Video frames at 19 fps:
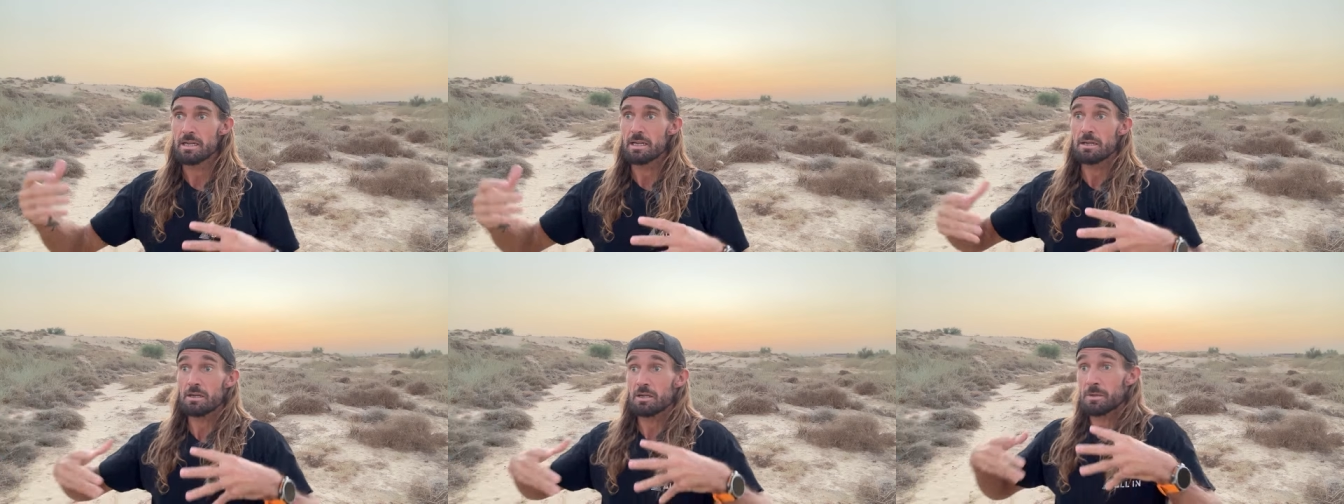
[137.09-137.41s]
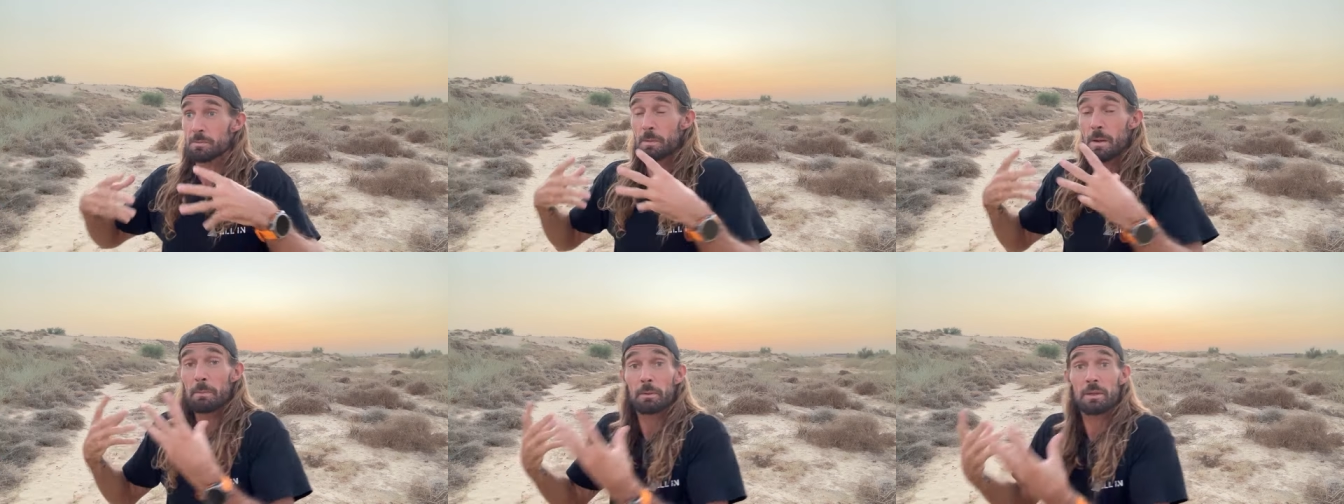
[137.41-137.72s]
because
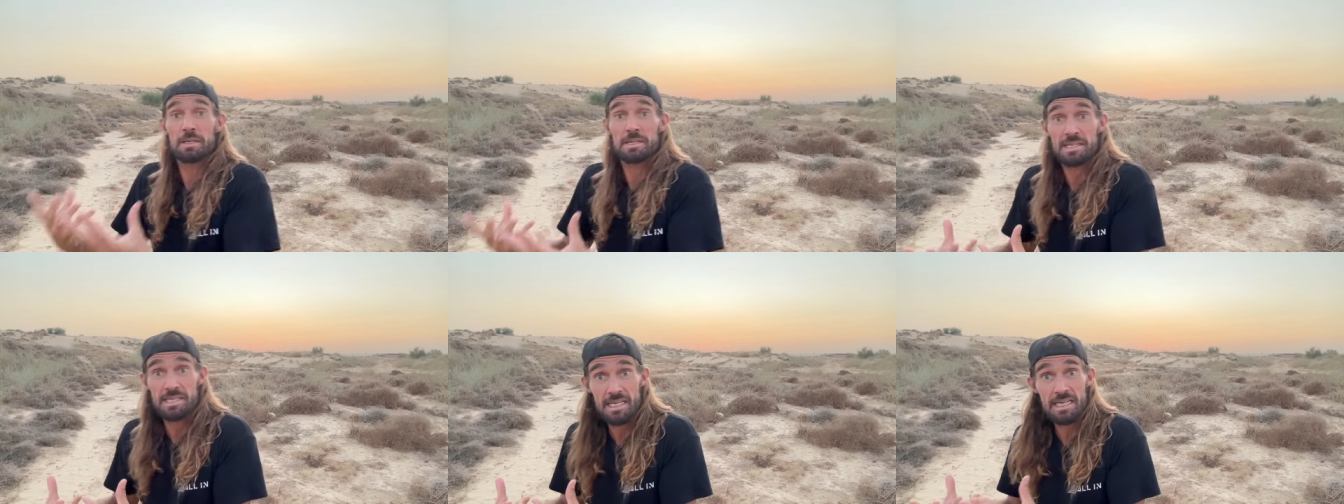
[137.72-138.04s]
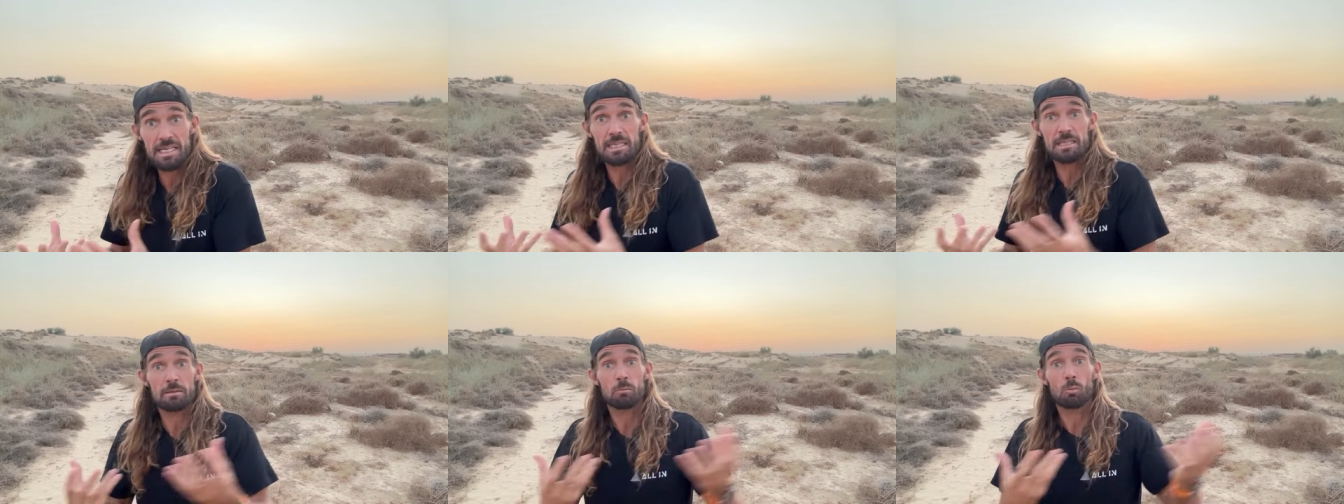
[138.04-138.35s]
people had
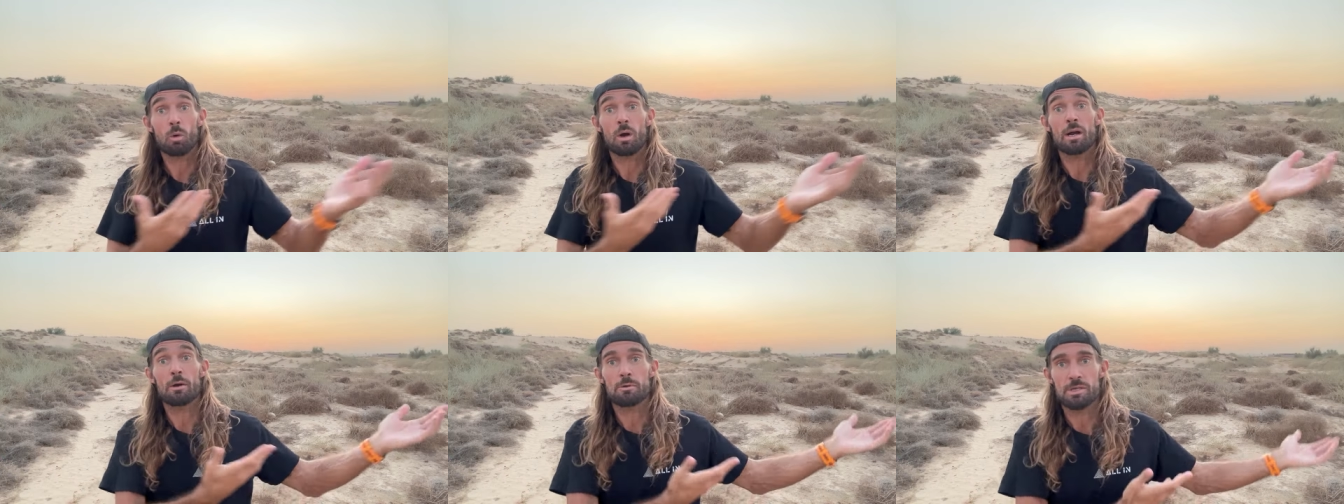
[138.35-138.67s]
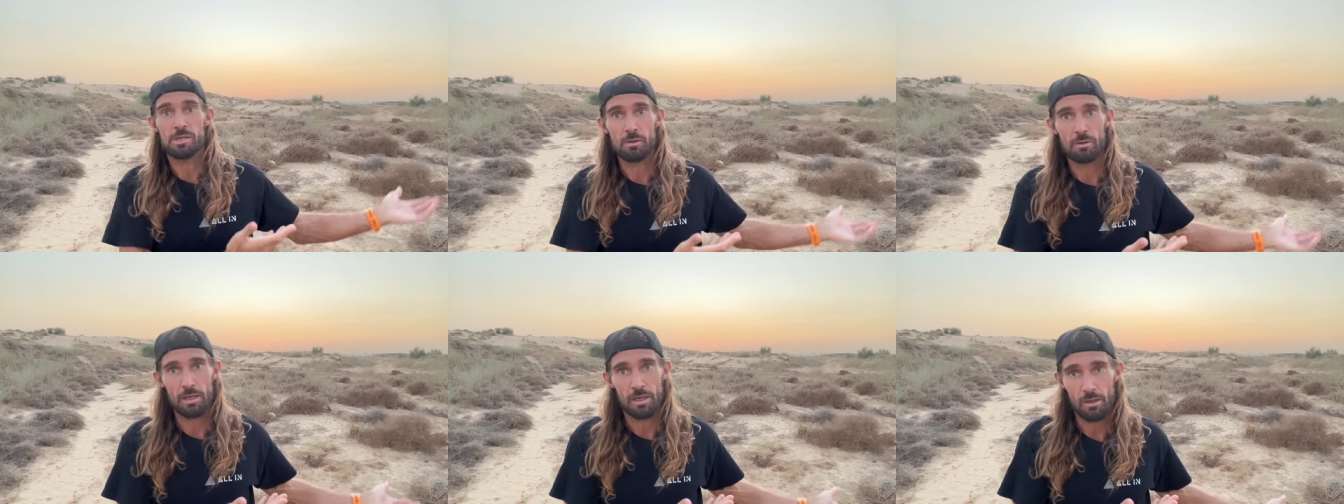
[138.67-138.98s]
seen what I was
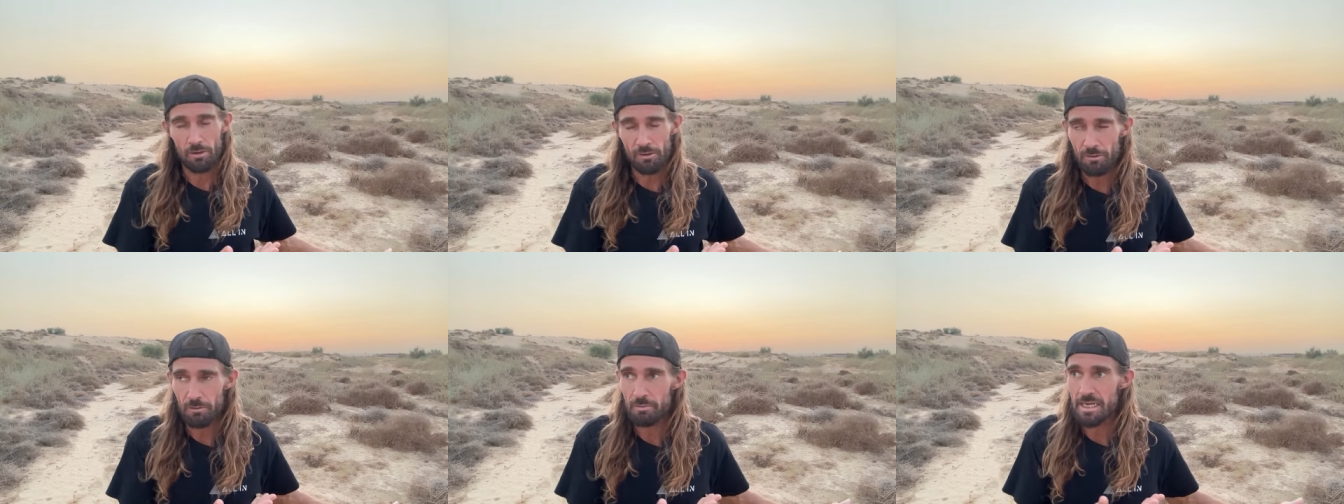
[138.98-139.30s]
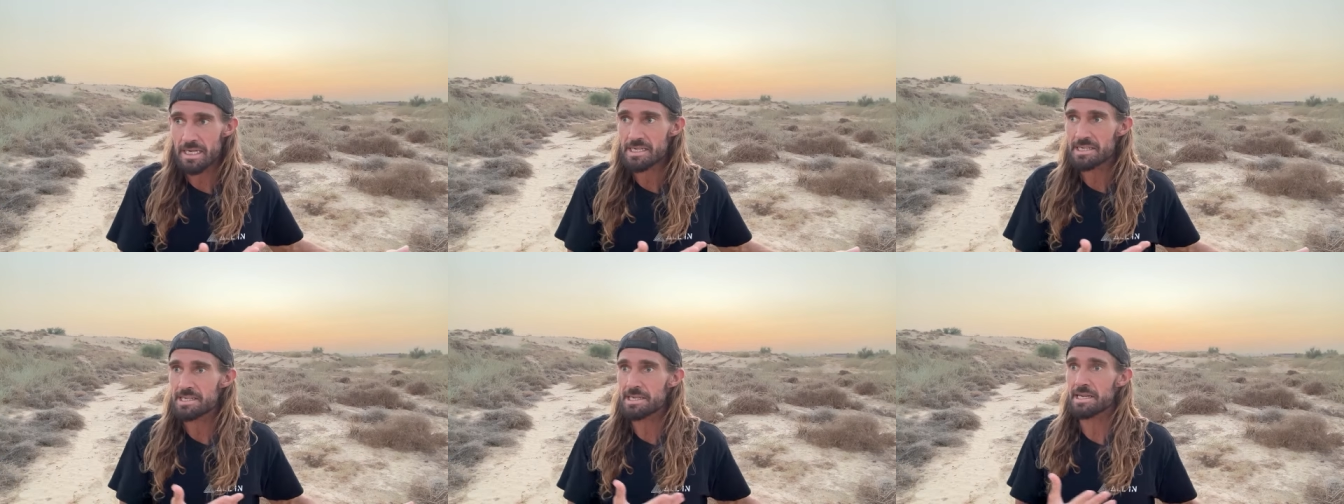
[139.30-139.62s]
doing in other
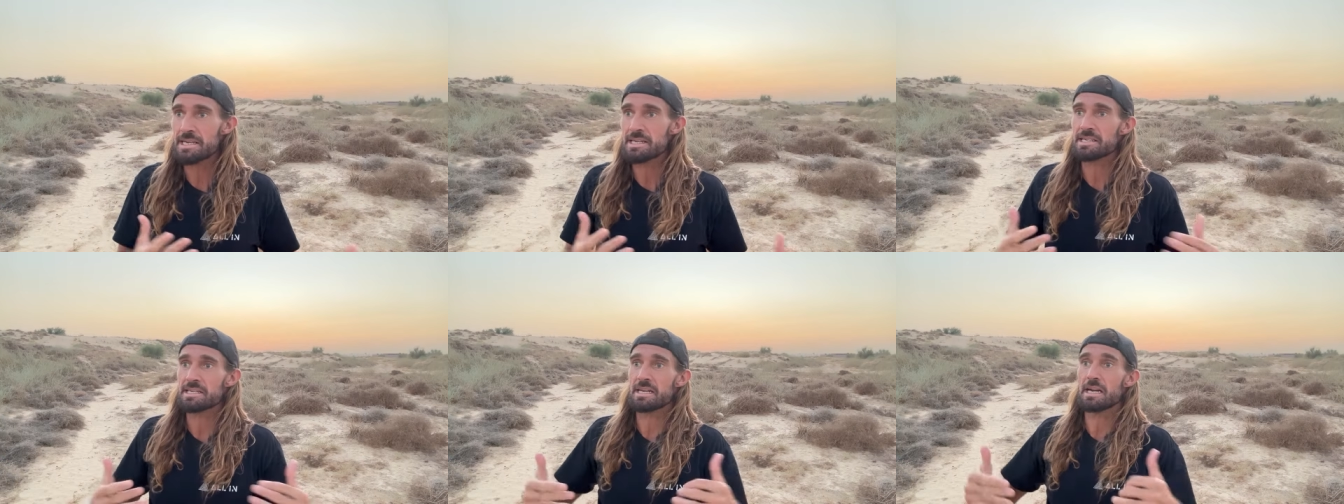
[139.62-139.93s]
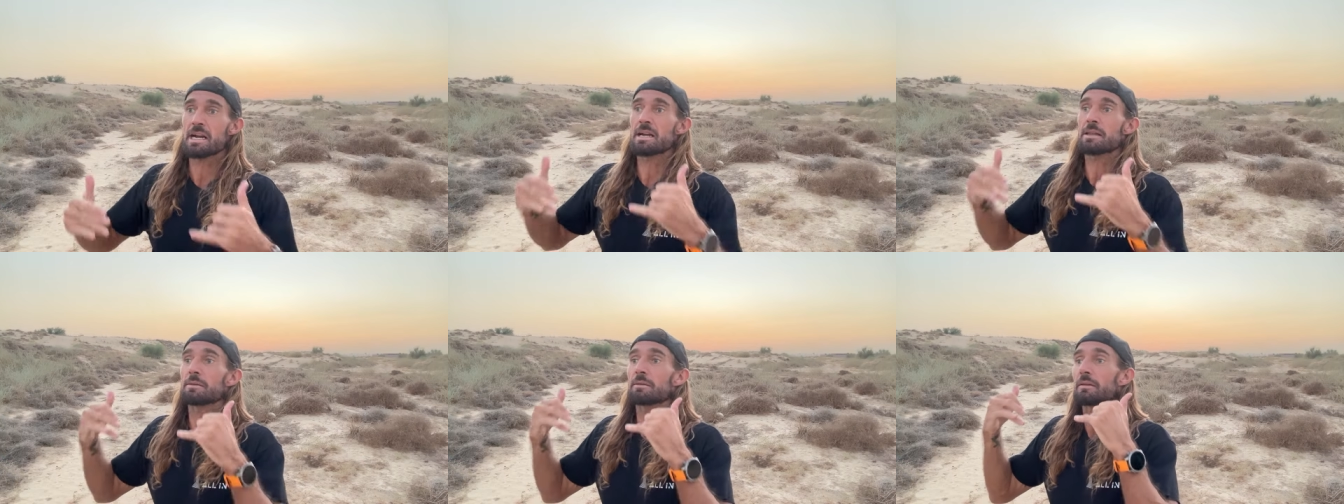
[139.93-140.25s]
races
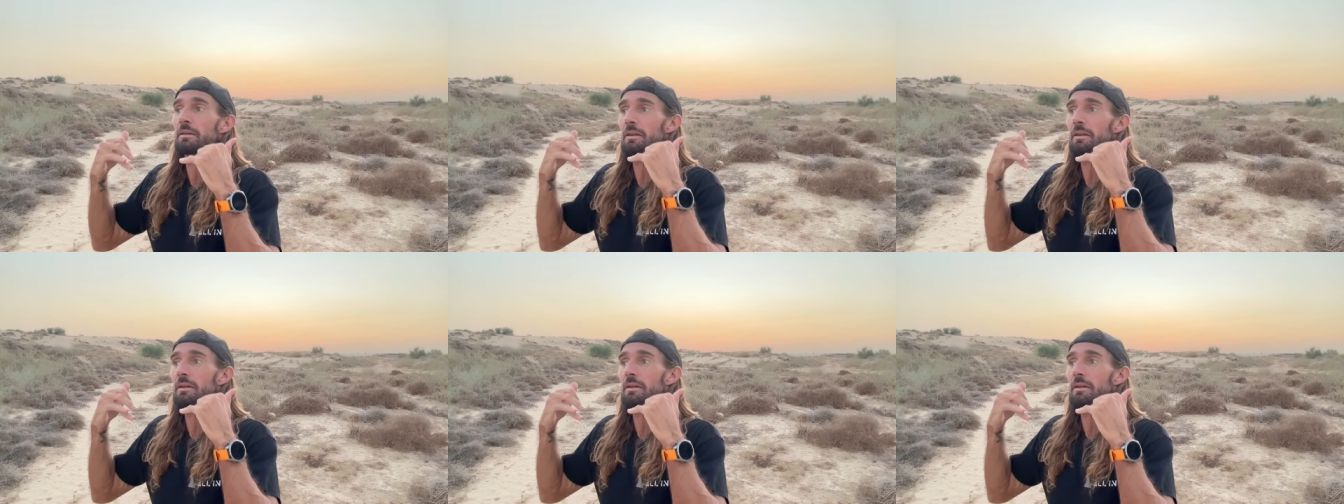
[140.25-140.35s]
and,